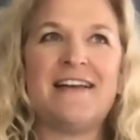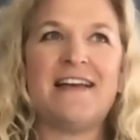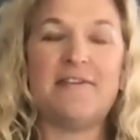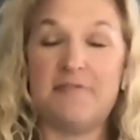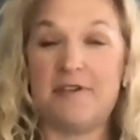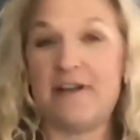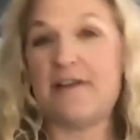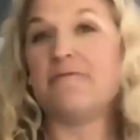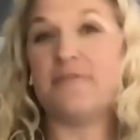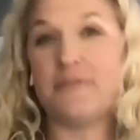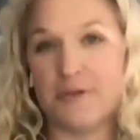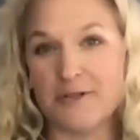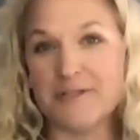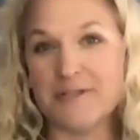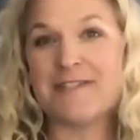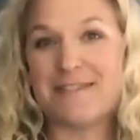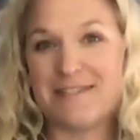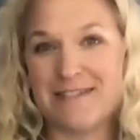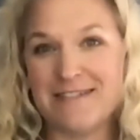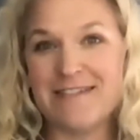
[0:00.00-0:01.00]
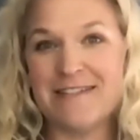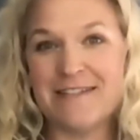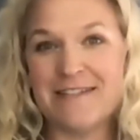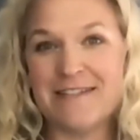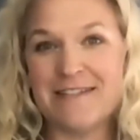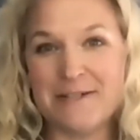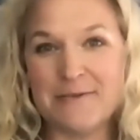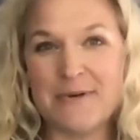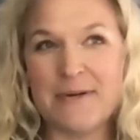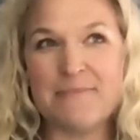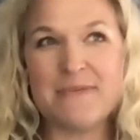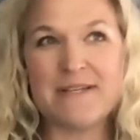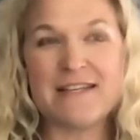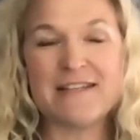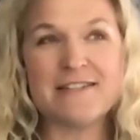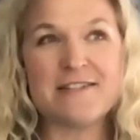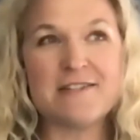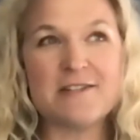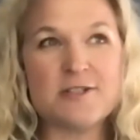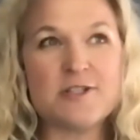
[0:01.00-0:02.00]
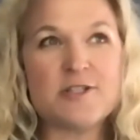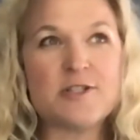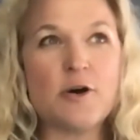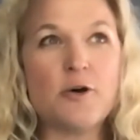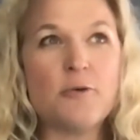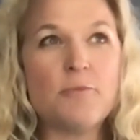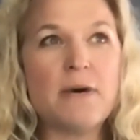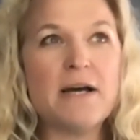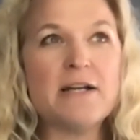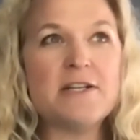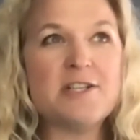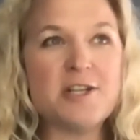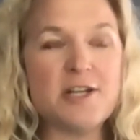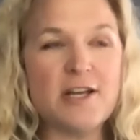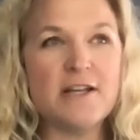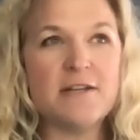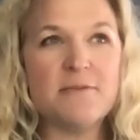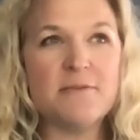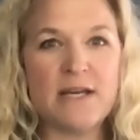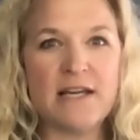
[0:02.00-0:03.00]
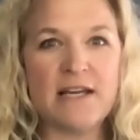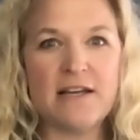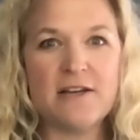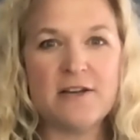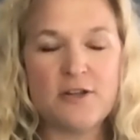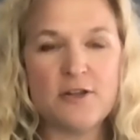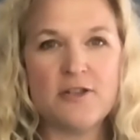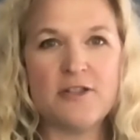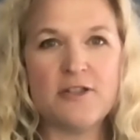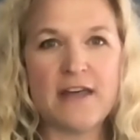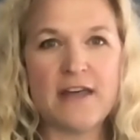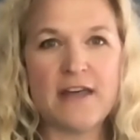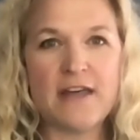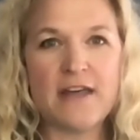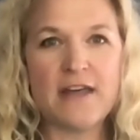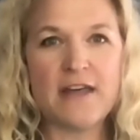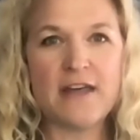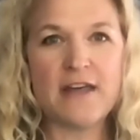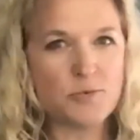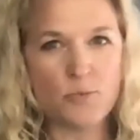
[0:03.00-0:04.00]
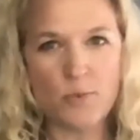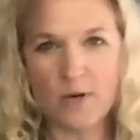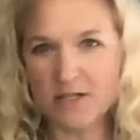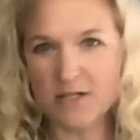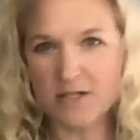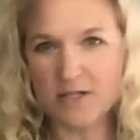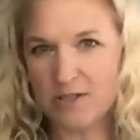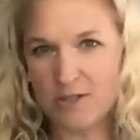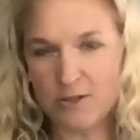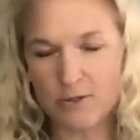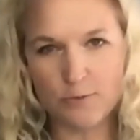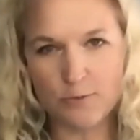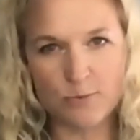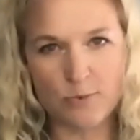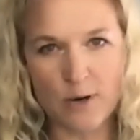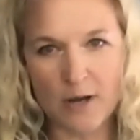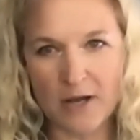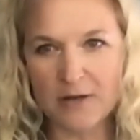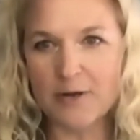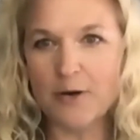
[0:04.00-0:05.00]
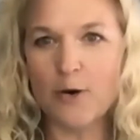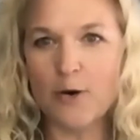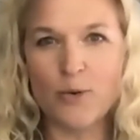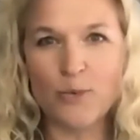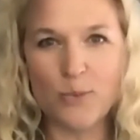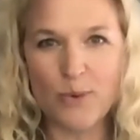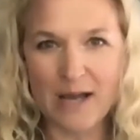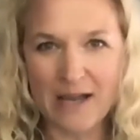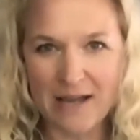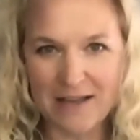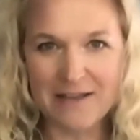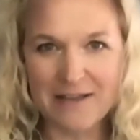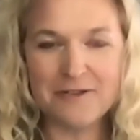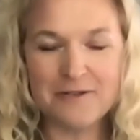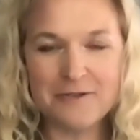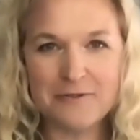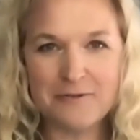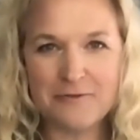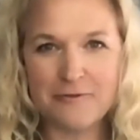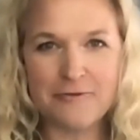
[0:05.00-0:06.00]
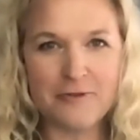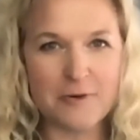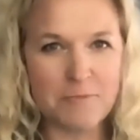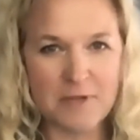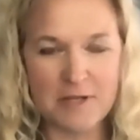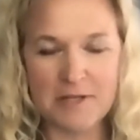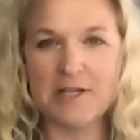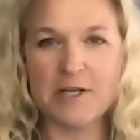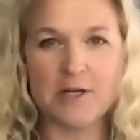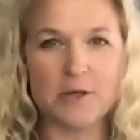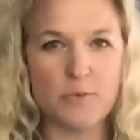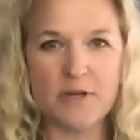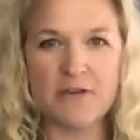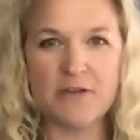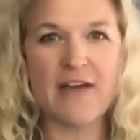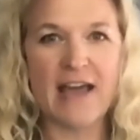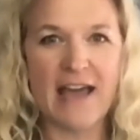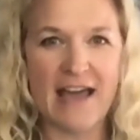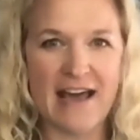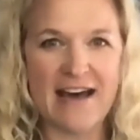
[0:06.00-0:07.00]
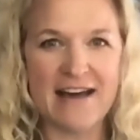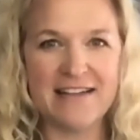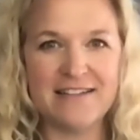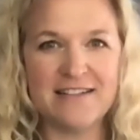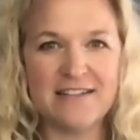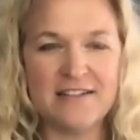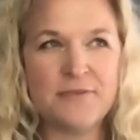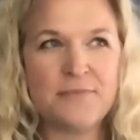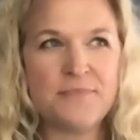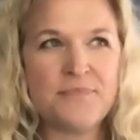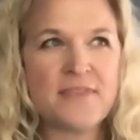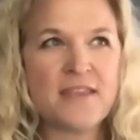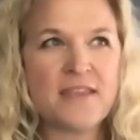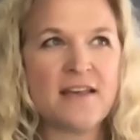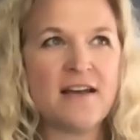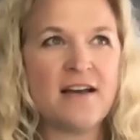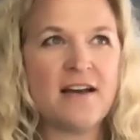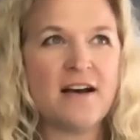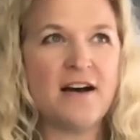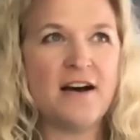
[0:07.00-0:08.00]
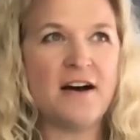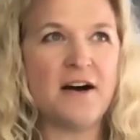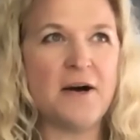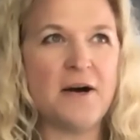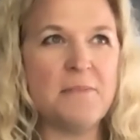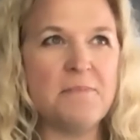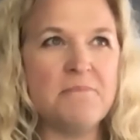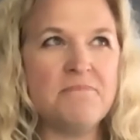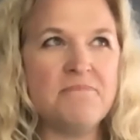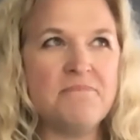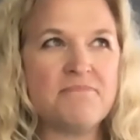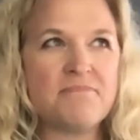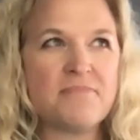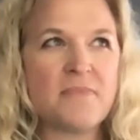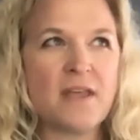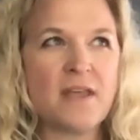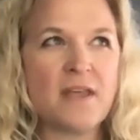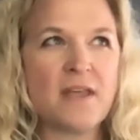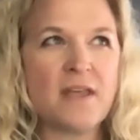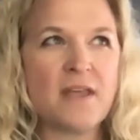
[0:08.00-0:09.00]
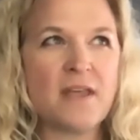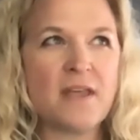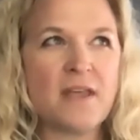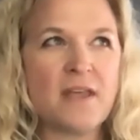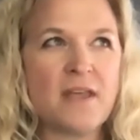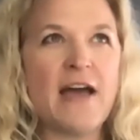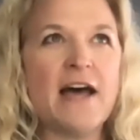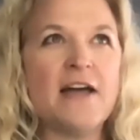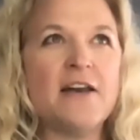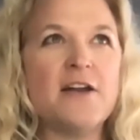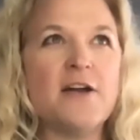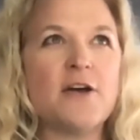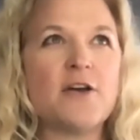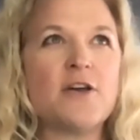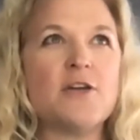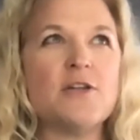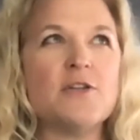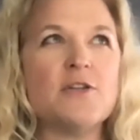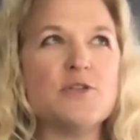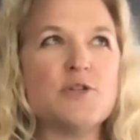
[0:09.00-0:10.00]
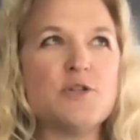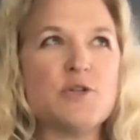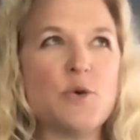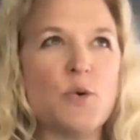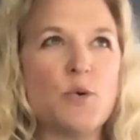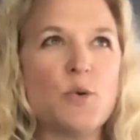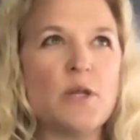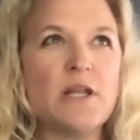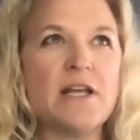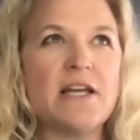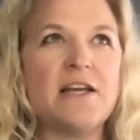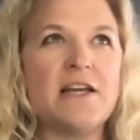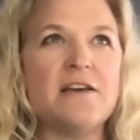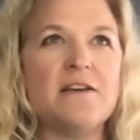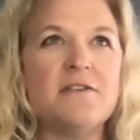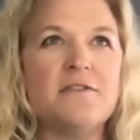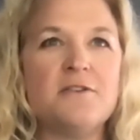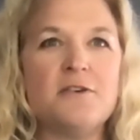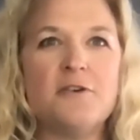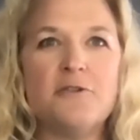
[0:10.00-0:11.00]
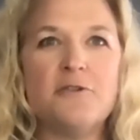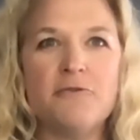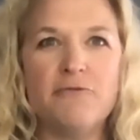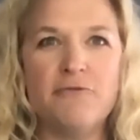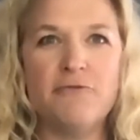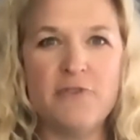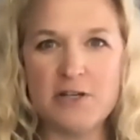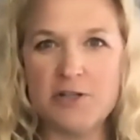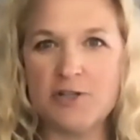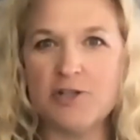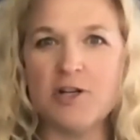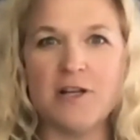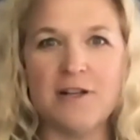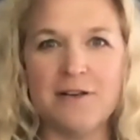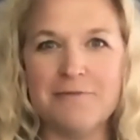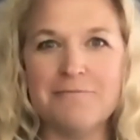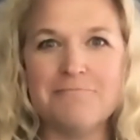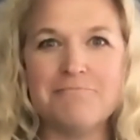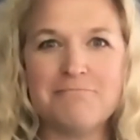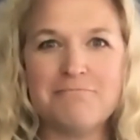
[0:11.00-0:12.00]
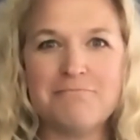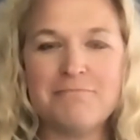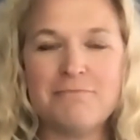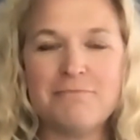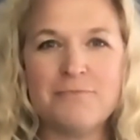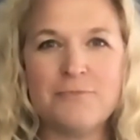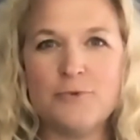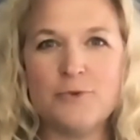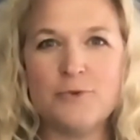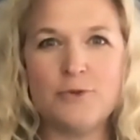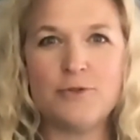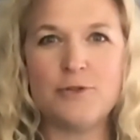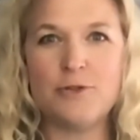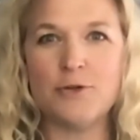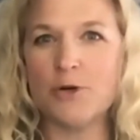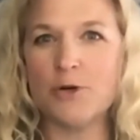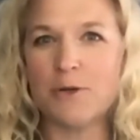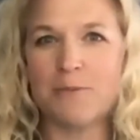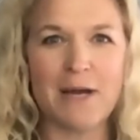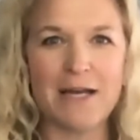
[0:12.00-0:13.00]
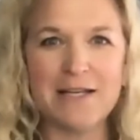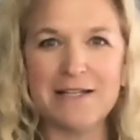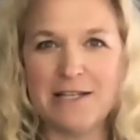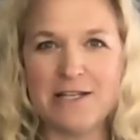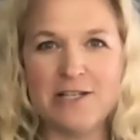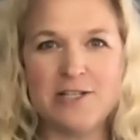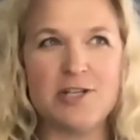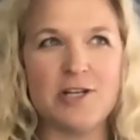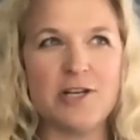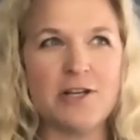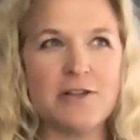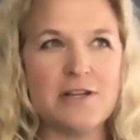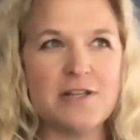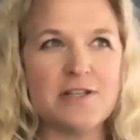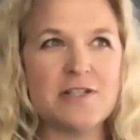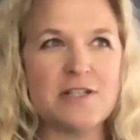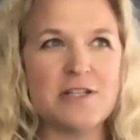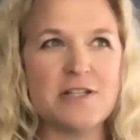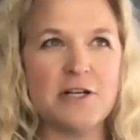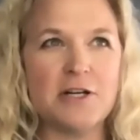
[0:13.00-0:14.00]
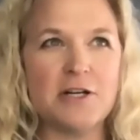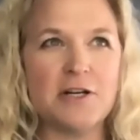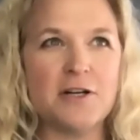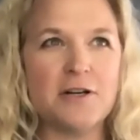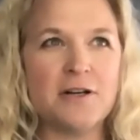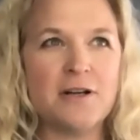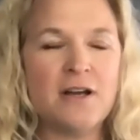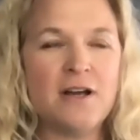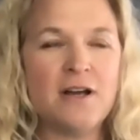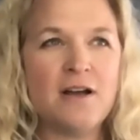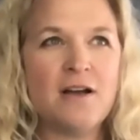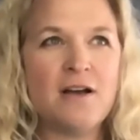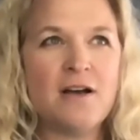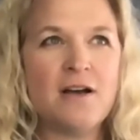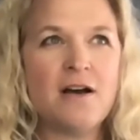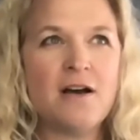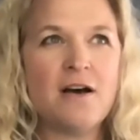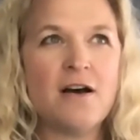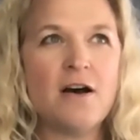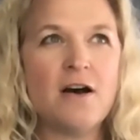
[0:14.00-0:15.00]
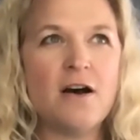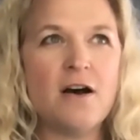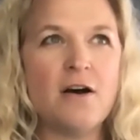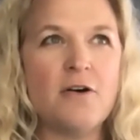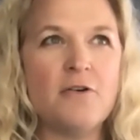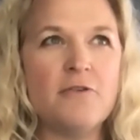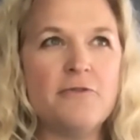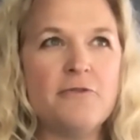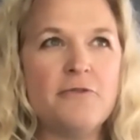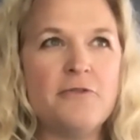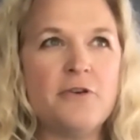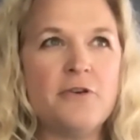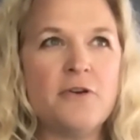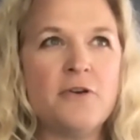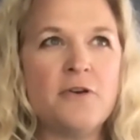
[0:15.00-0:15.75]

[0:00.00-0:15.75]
at first anyway, because there's so much in me that just wants to run away from the year we've had. I've had a consoling vision during my teaching this year of